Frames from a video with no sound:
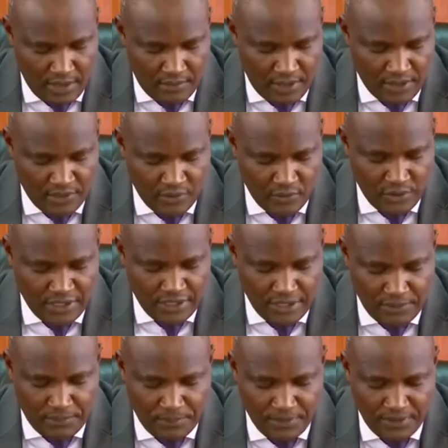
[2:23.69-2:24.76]
but he would
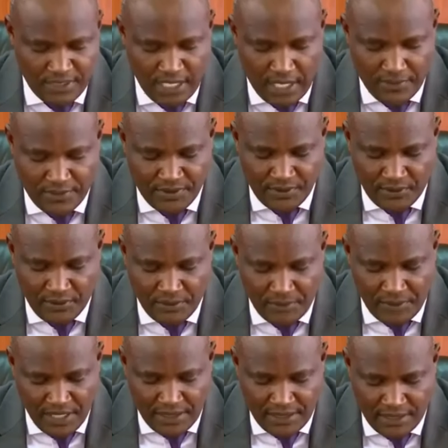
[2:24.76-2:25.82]
keep tabs on the
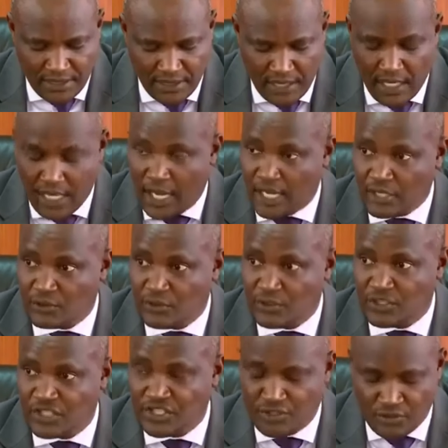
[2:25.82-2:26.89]
party and
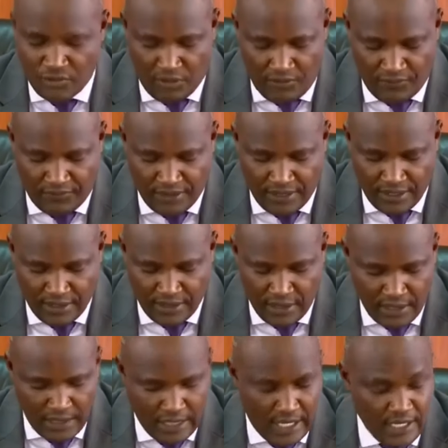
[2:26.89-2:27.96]
continue offering
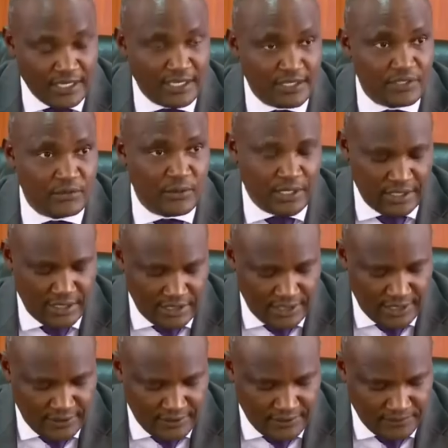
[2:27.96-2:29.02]
guidance when
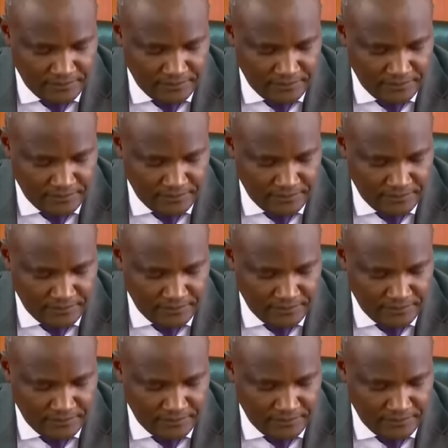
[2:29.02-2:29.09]
needed.